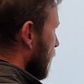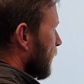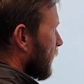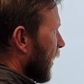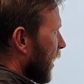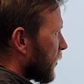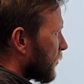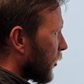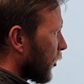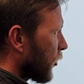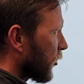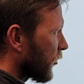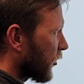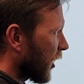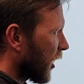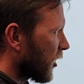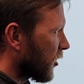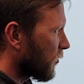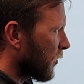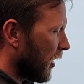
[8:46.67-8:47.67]
divide both
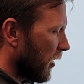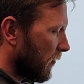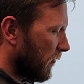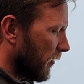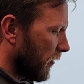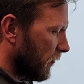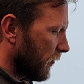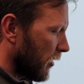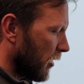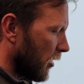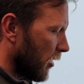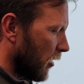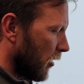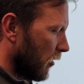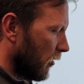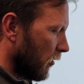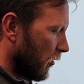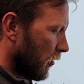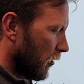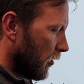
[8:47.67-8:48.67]
sides by
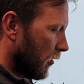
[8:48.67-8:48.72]
15